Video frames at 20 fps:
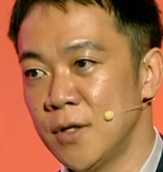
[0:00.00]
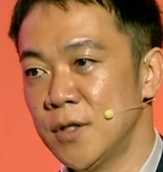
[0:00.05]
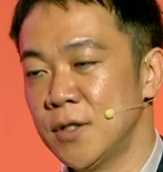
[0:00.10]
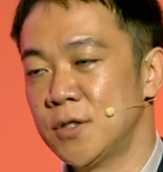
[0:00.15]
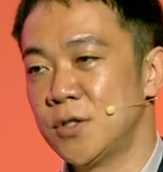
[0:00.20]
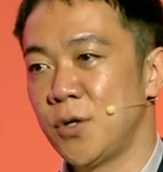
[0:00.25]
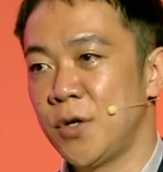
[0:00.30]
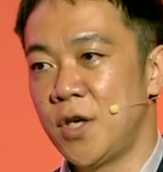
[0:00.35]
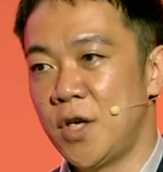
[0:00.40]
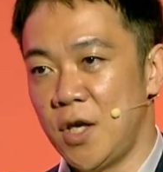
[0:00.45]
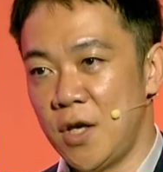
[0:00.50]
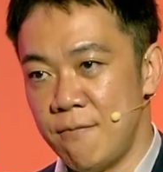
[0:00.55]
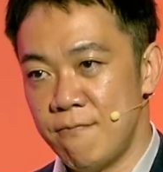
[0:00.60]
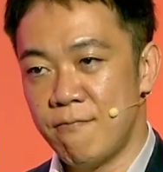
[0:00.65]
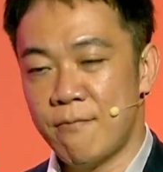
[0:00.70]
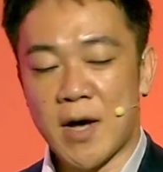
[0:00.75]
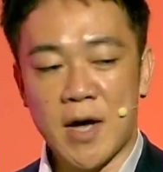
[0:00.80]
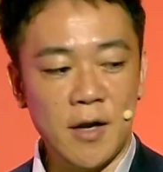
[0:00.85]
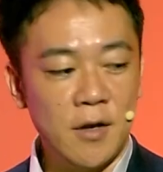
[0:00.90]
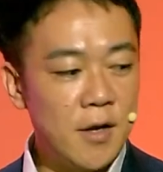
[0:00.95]
So he
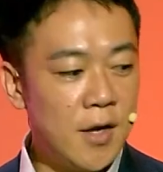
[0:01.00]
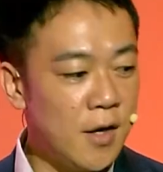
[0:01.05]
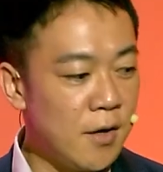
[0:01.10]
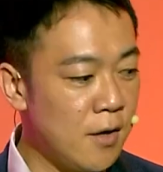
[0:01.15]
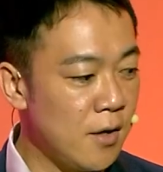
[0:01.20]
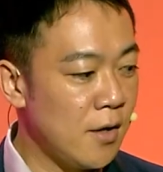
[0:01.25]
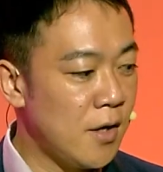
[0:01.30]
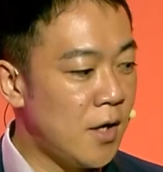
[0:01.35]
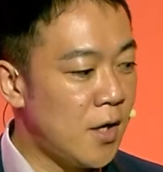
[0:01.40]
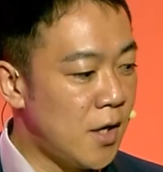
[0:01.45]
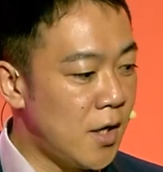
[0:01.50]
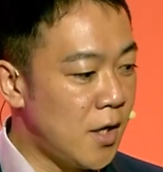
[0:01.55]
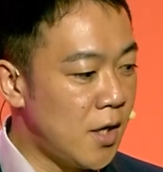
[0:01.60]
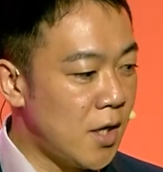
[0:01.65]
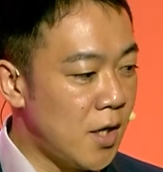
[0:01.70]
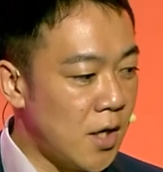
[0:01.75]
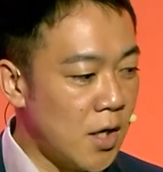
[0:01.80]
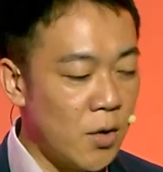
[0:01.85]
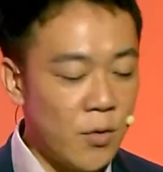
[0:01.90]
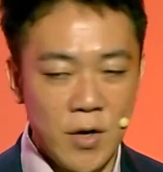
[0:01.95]
invited
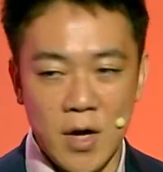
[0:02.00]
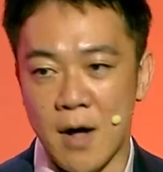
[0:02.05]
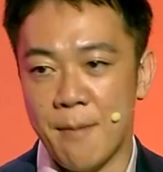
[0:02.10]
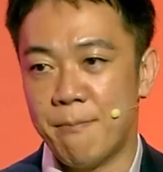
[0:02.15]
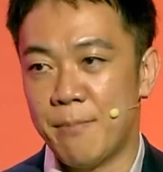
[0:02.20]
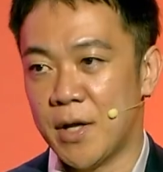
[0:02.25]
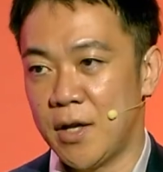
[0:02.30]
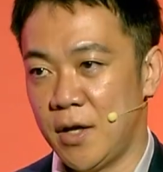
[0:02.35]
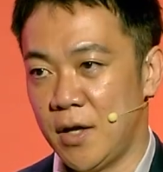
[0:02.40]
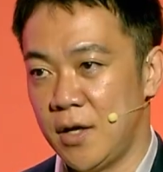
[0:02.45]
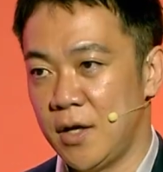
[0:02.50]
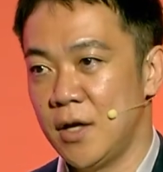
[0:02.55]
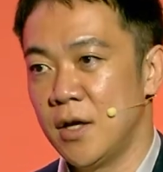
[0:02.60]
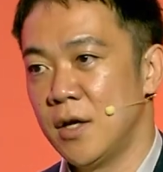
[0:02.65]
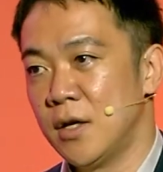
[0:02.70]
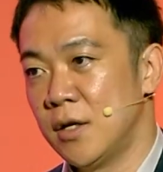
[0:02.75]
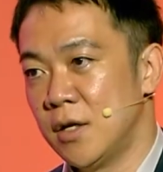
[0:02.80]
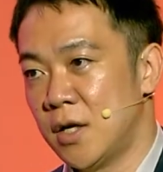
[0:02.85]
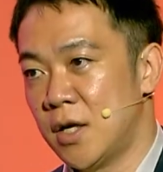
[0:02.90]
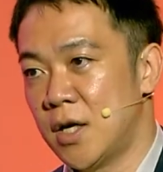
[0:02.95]
our company
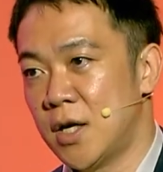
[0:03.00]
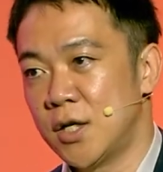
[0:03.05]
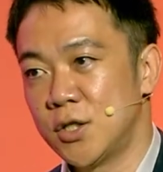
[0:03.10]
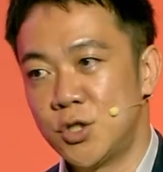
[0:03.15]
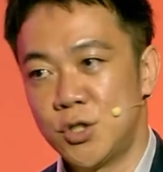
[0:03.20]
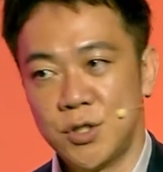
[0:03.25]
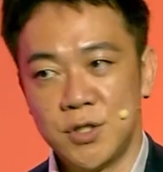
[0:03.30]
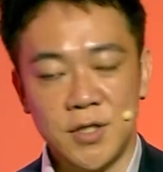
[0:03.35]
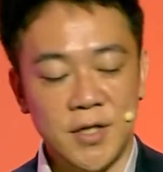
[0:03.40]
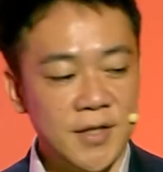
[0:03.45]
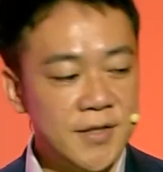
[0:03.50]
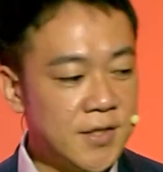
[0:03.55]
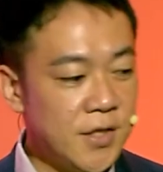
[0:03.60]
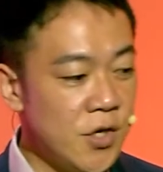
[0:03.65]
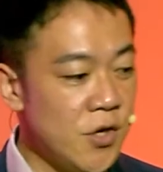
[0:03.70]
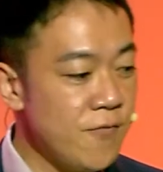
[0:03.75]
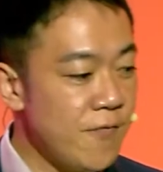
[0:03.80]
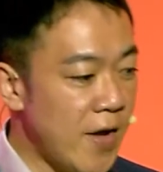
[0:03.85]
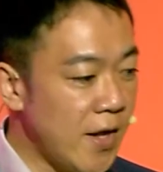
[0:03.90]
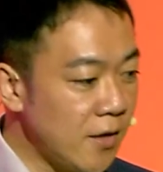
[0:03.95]
to this
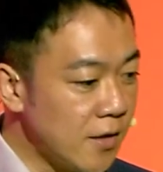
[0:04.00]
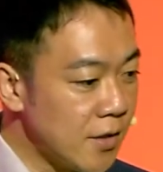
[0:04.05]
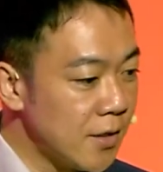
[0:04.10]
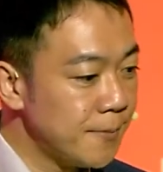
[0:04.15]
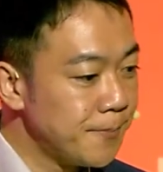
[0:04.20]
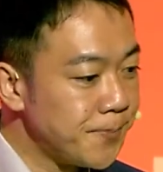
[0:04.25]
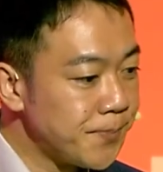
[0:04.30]
event.